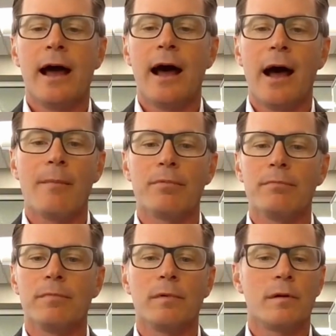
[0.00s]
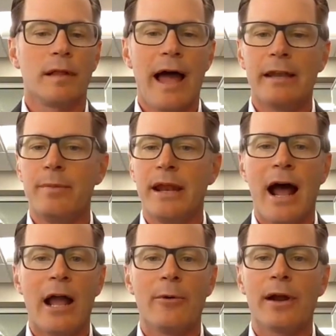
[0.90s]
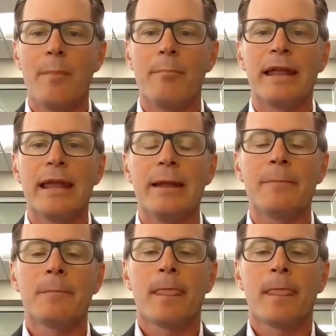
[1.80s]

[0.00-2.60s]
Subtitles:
Glad to be an Iowa company.